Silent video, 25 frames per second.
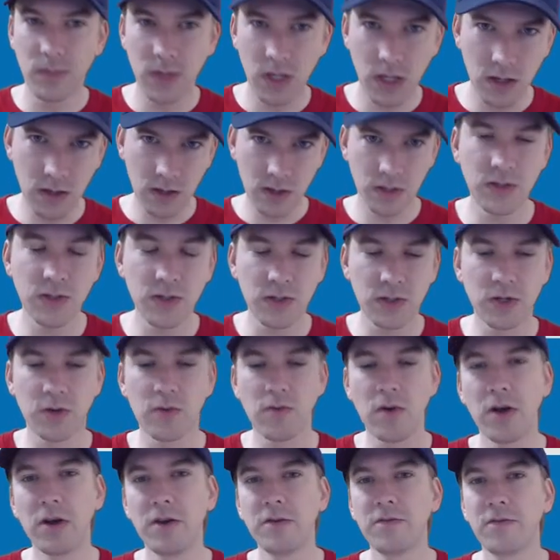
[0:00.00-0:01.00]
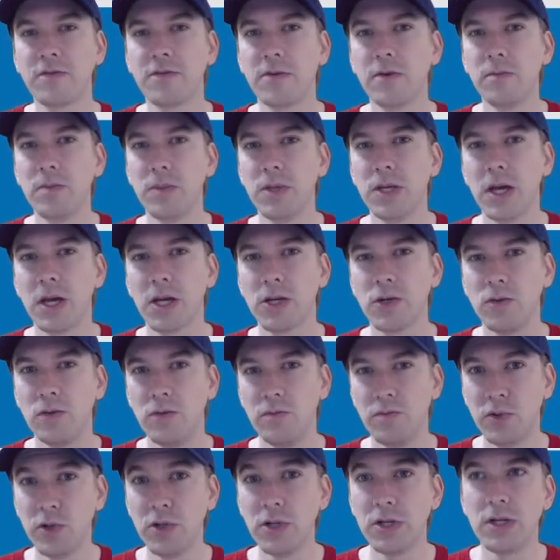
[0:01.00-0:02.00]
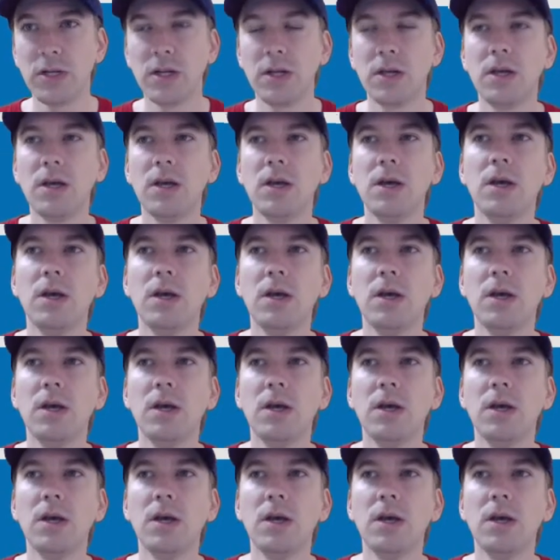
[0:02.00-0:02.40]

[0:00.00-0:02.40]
is derived from the actual bullet.